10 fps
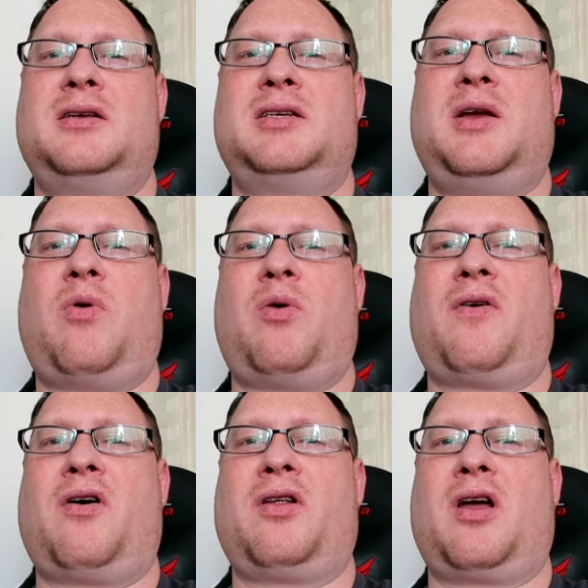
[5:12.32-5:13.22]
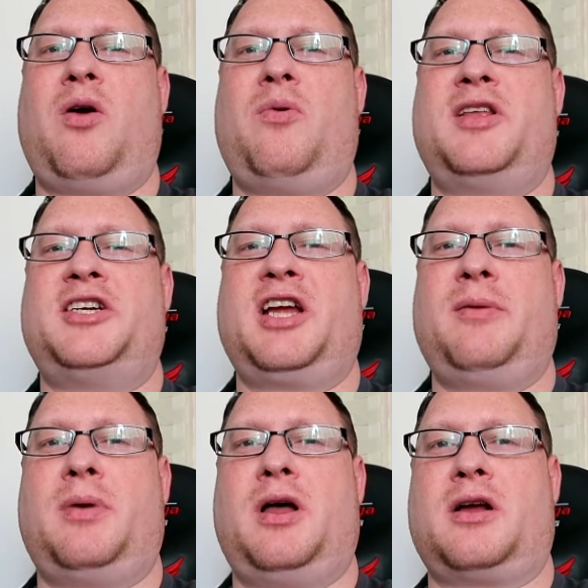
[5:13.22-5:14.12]
see what we've got to go with the
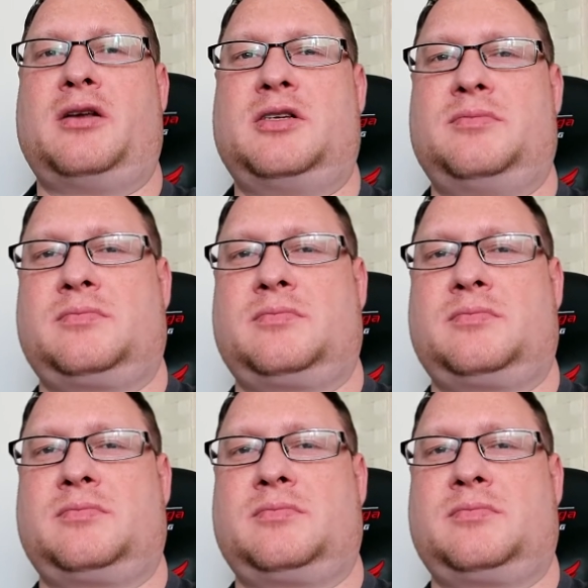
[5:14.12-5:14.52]
chicken burgers.